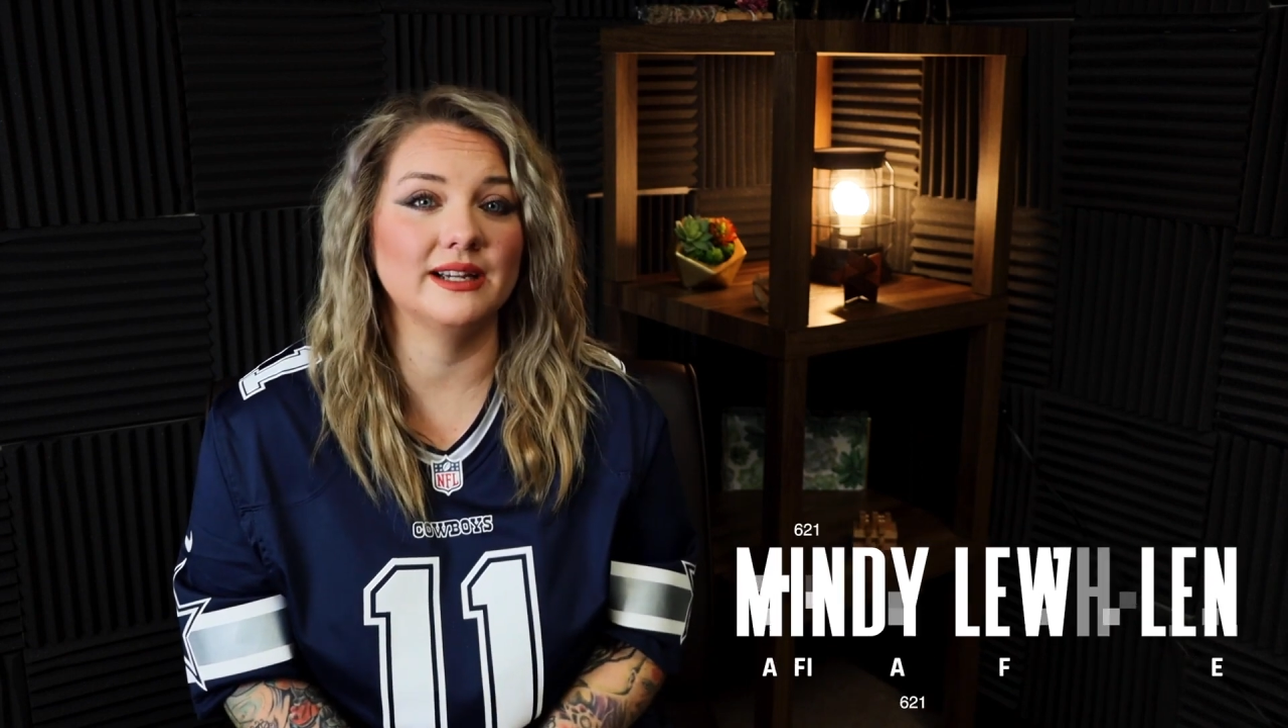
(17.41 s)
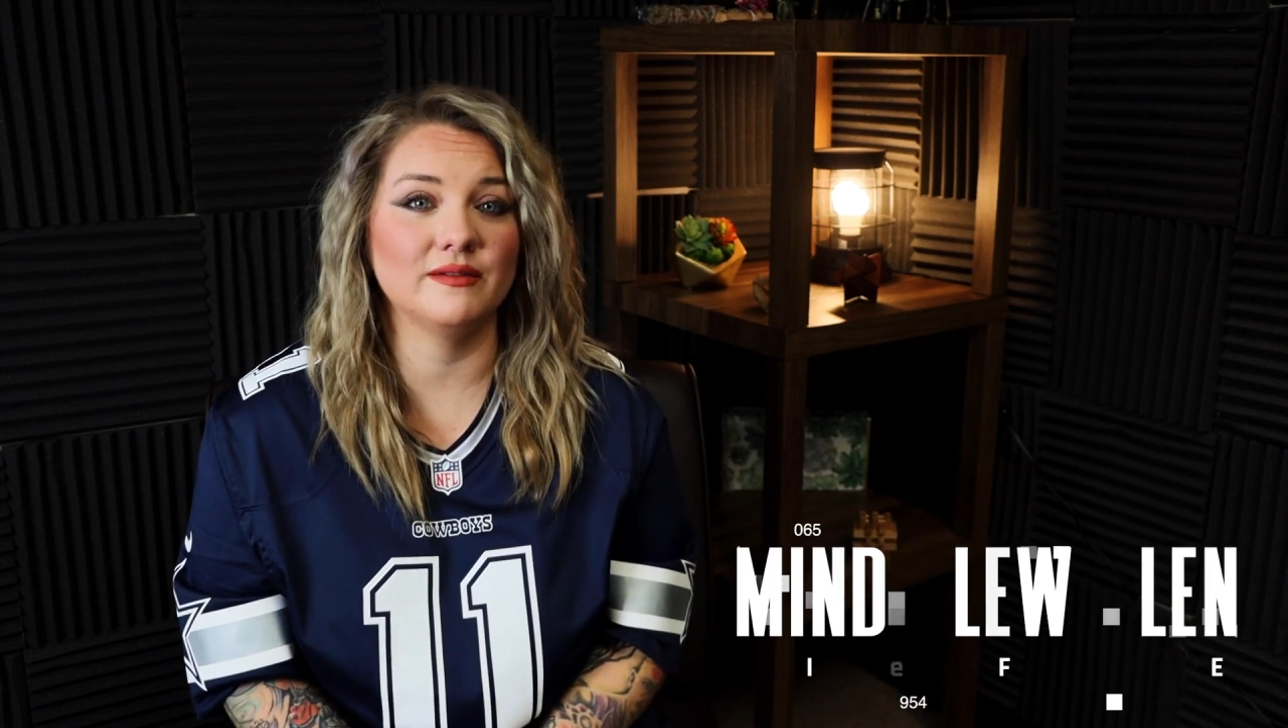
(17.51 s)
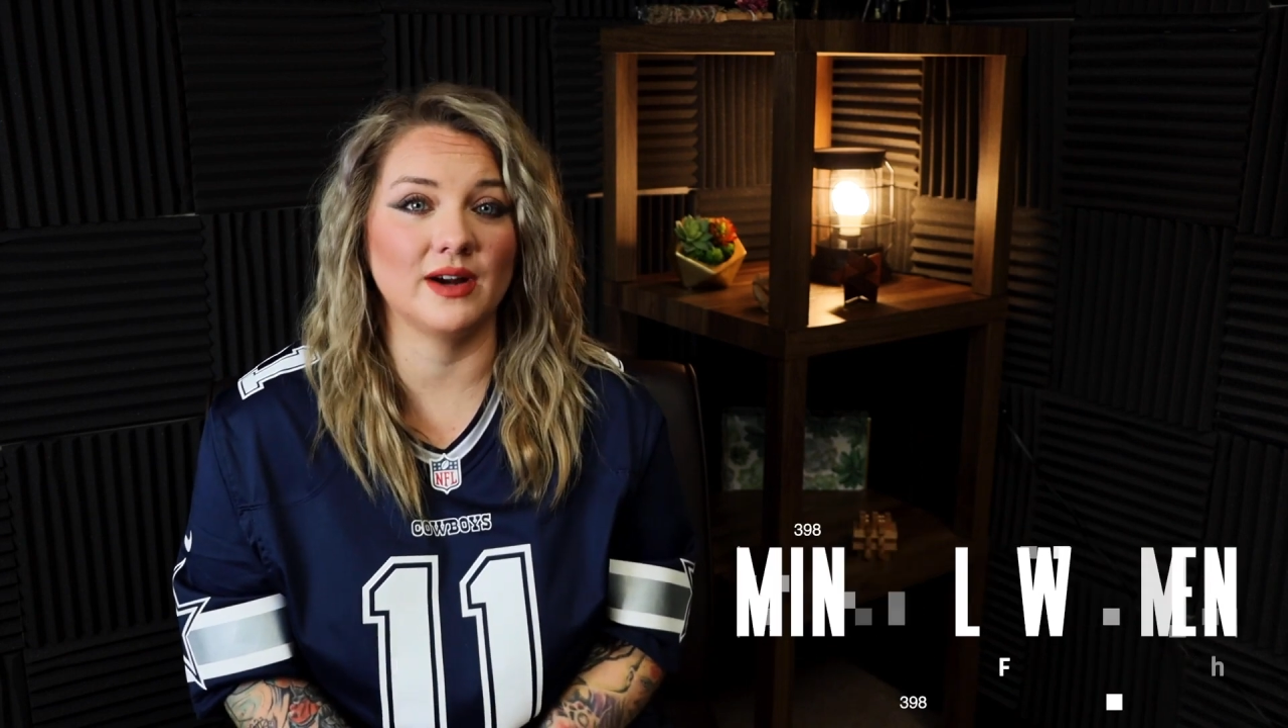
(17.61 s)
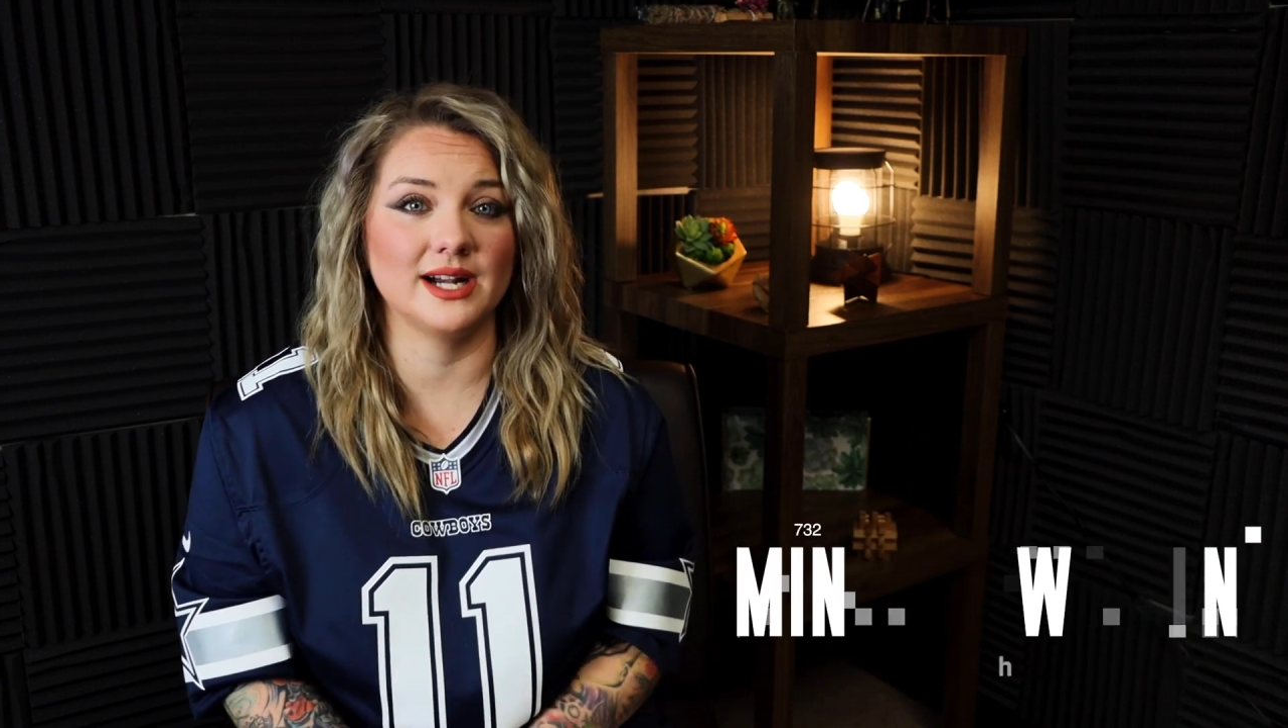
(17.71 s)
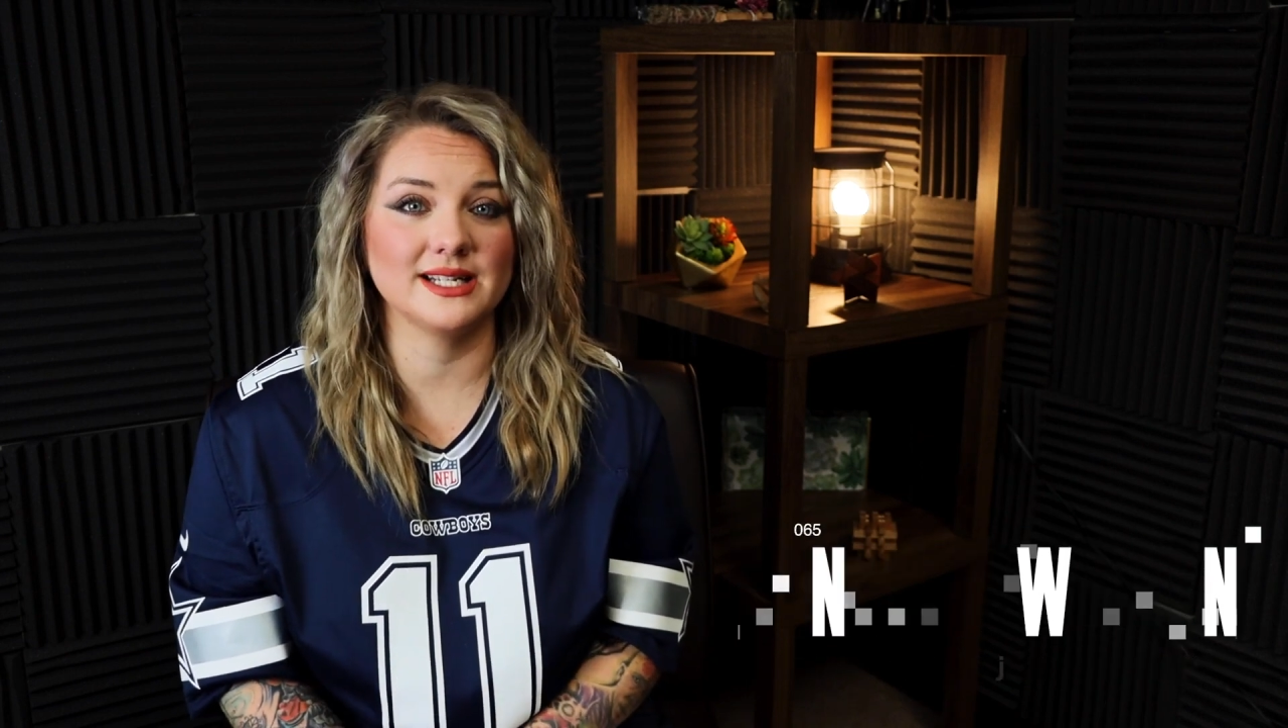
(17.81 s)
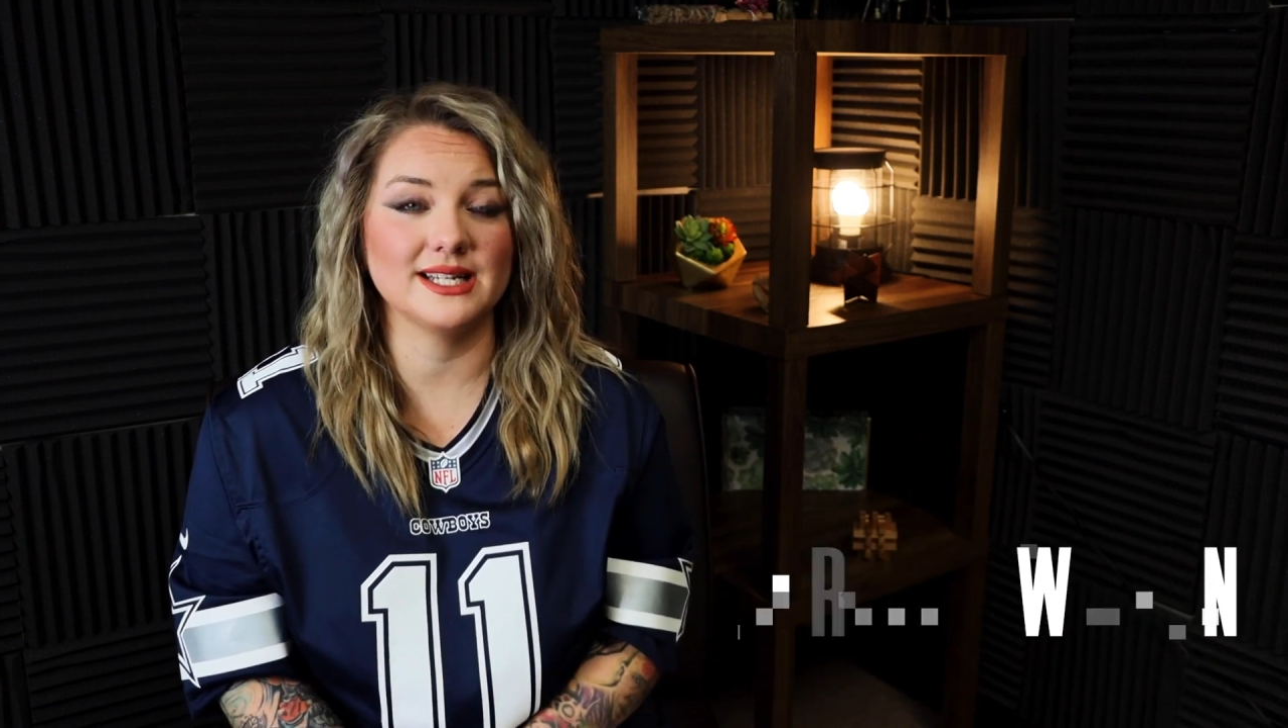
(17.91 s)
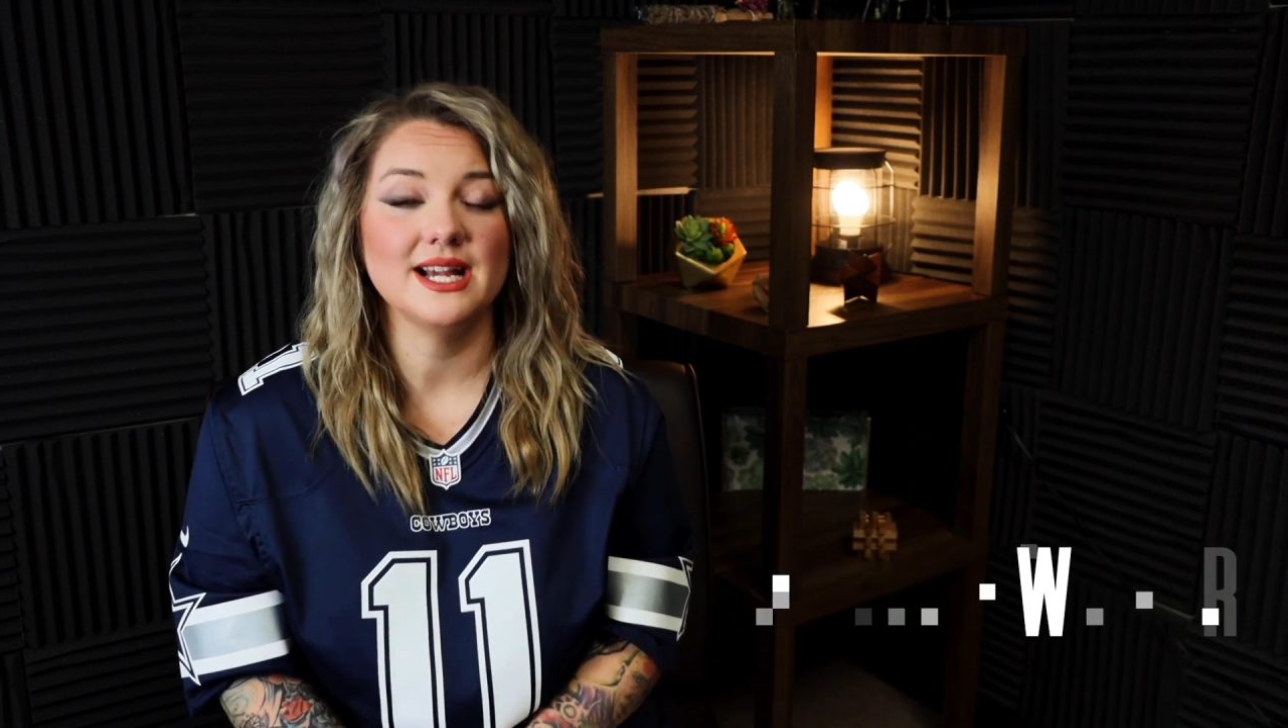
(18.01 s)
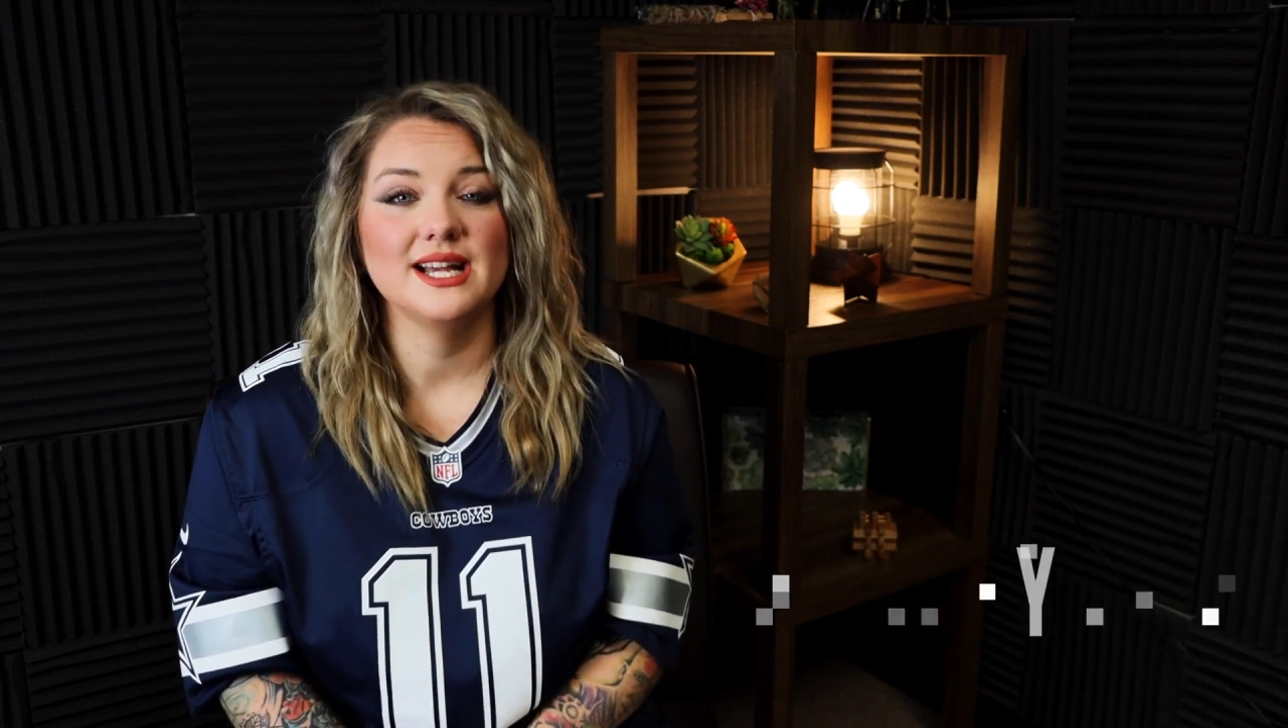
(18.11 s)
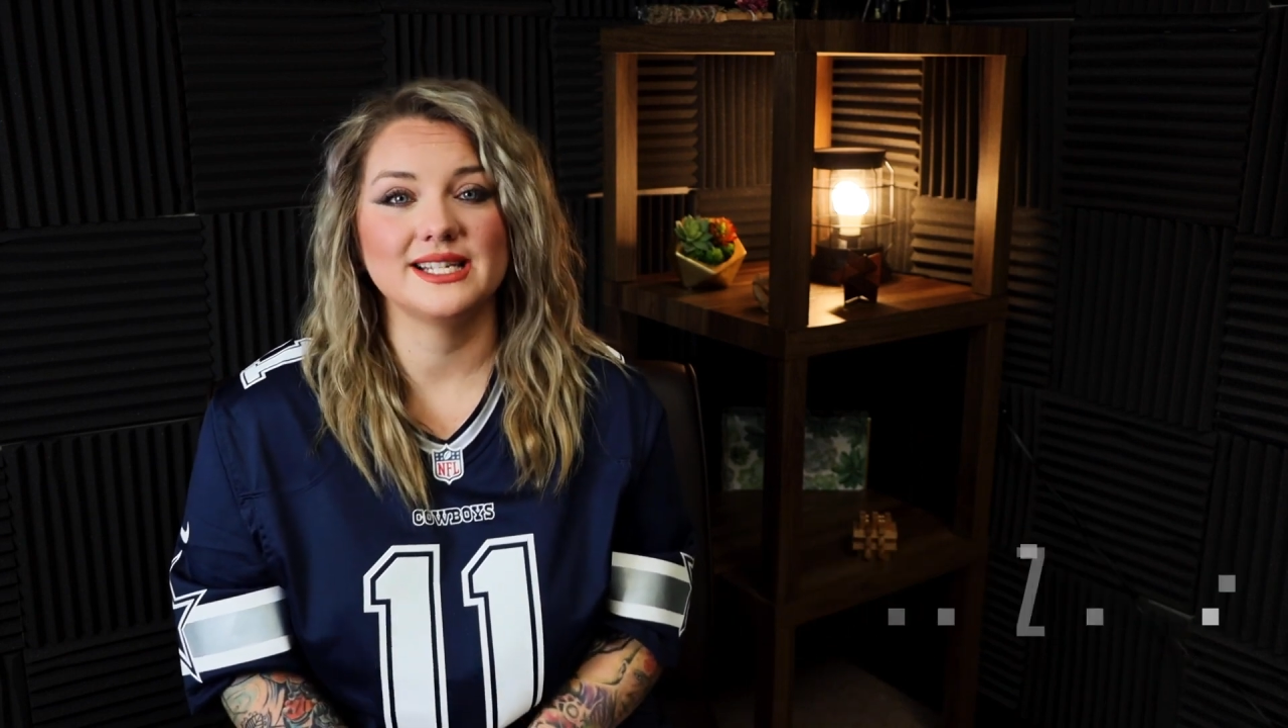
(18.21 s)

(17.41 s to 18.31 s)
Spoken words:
advice